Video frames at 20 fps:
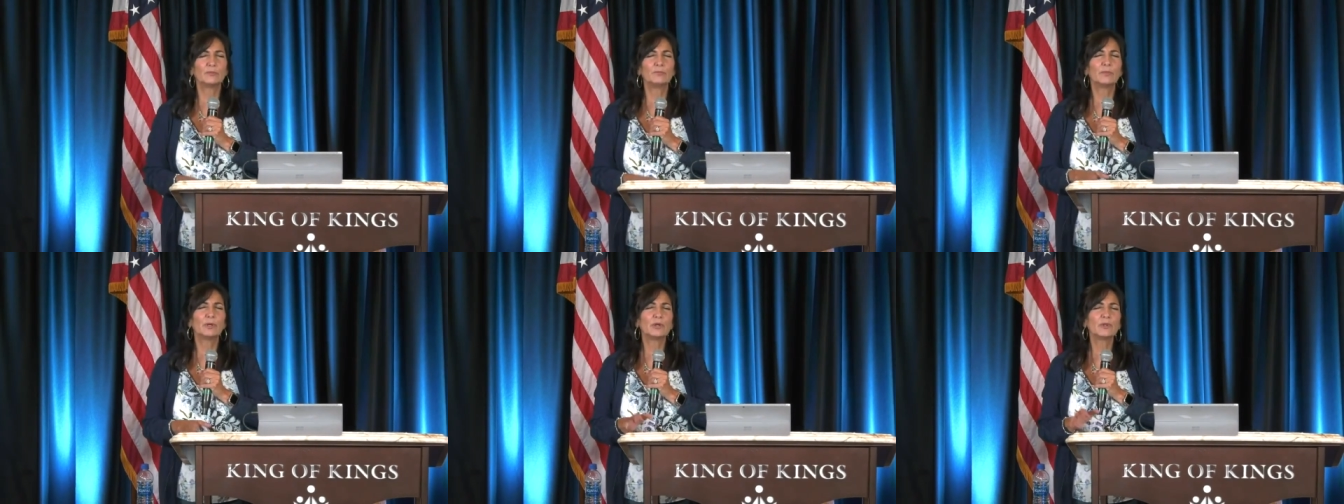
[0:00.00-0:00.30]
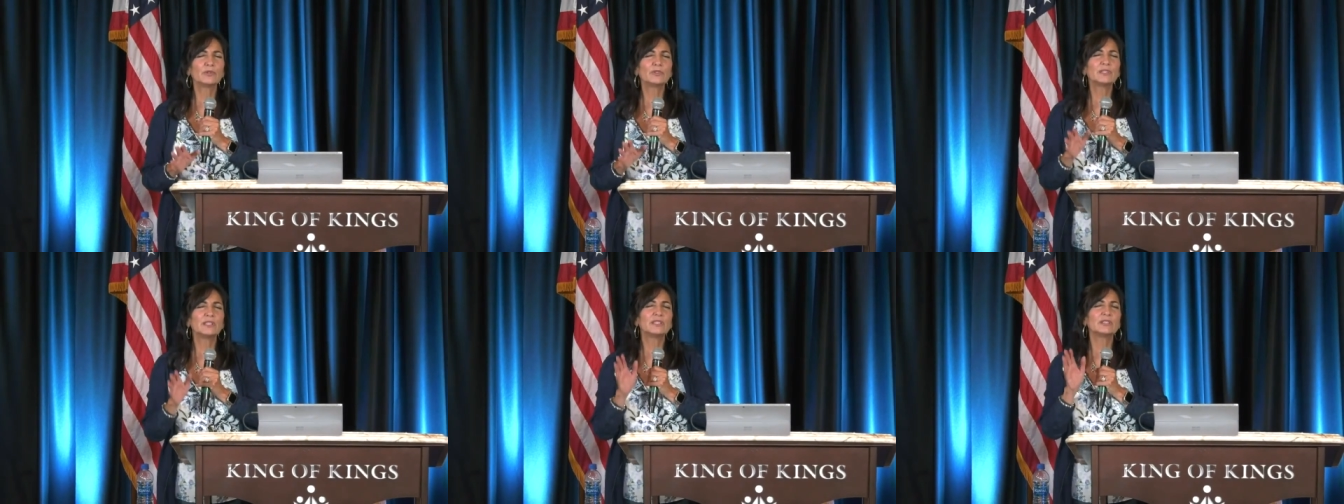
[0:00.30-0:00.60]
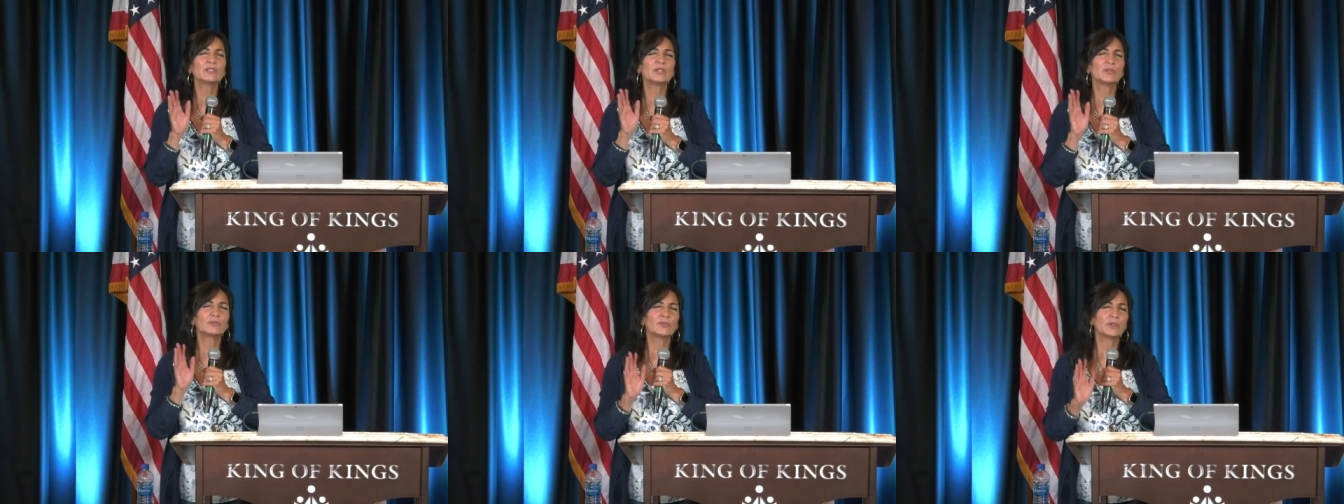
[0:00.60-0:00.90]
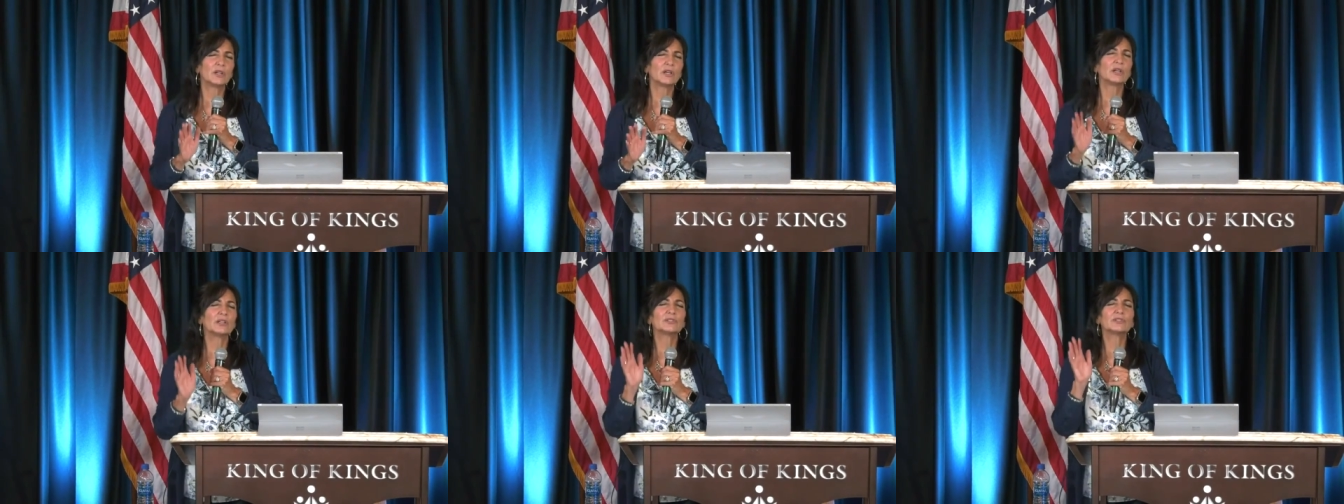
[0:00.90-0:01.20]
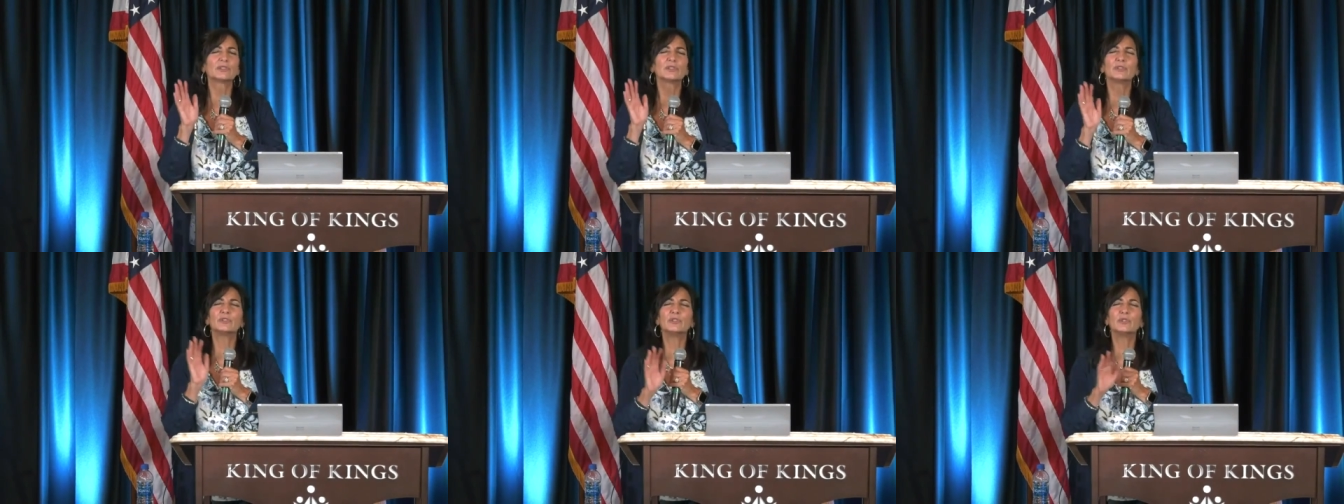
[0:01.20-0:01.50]
and your mercies over
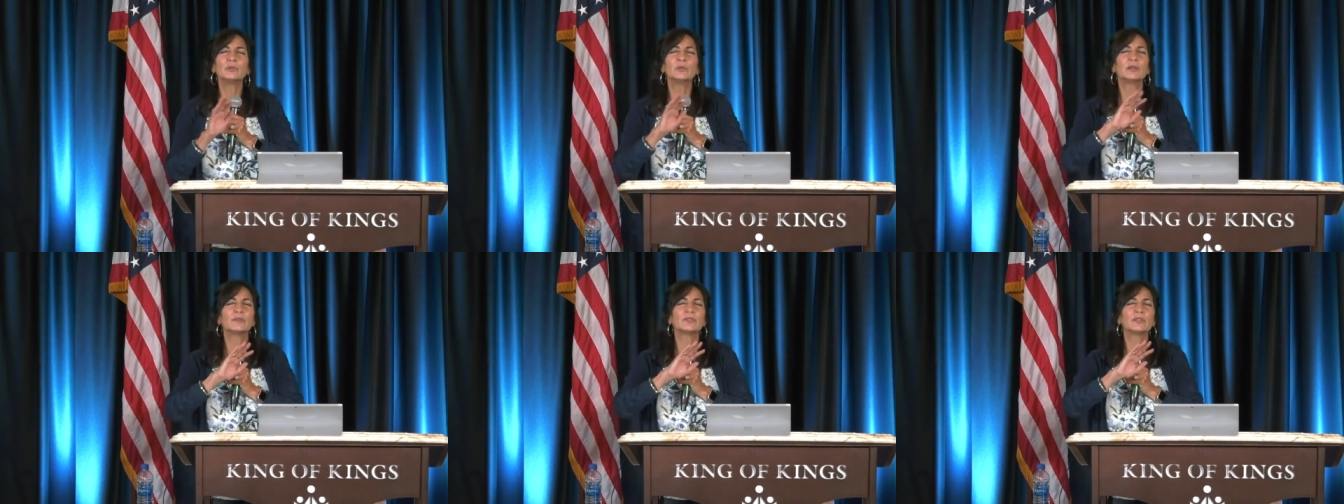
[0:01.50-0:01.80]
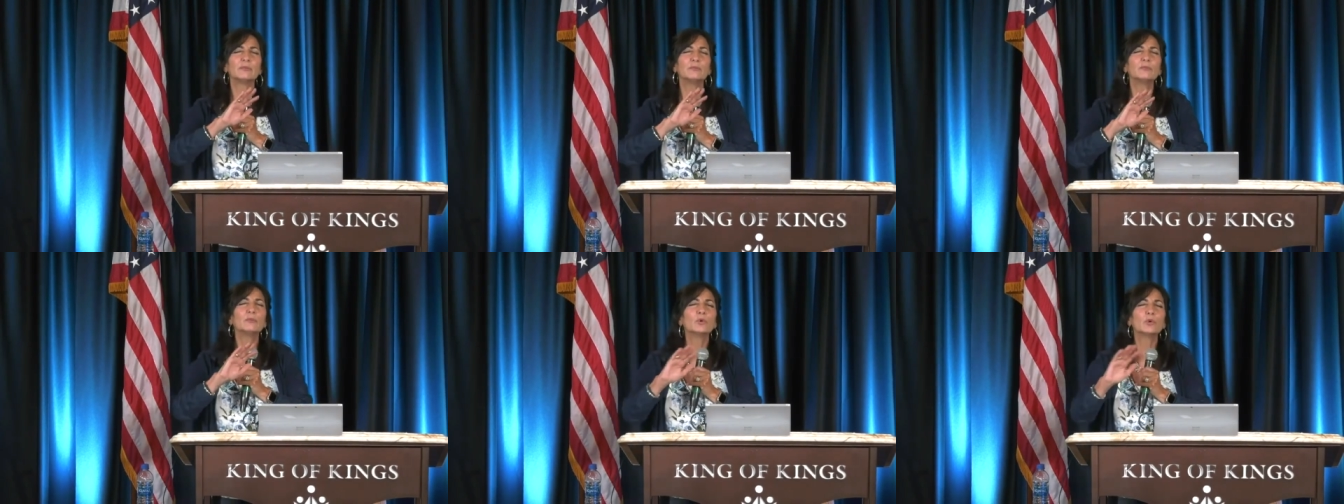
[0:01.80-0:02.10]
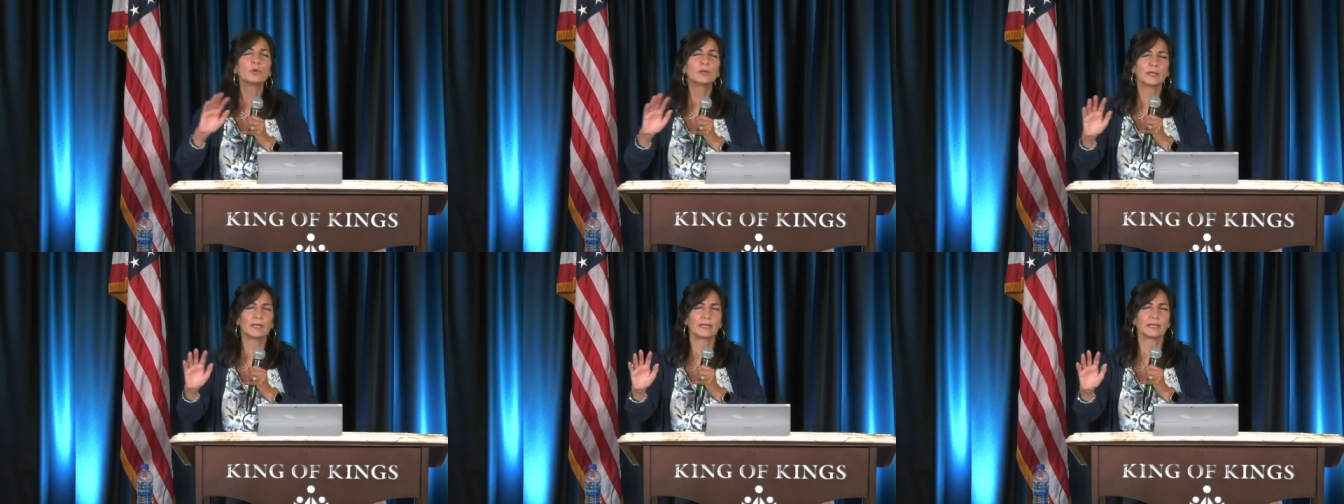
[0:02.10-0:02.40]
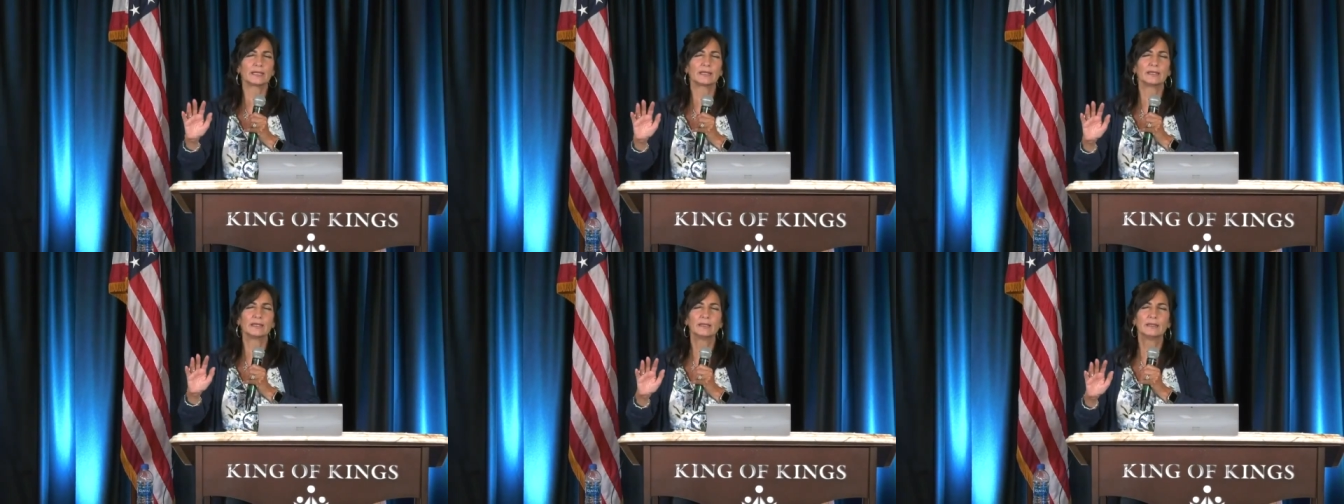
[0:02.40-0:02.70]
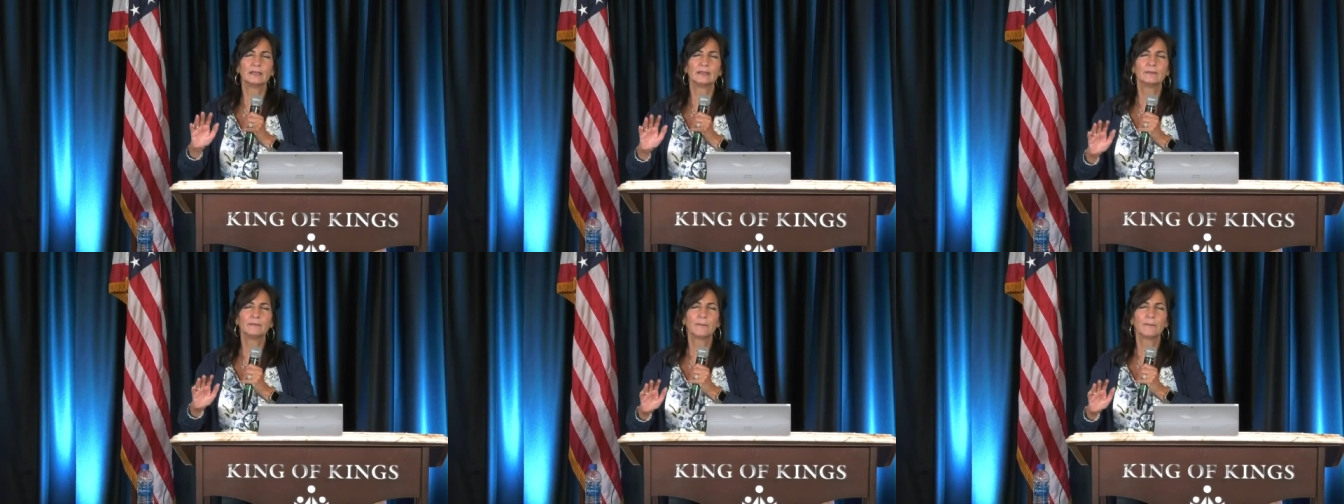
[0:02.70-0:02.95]
us are new every morning.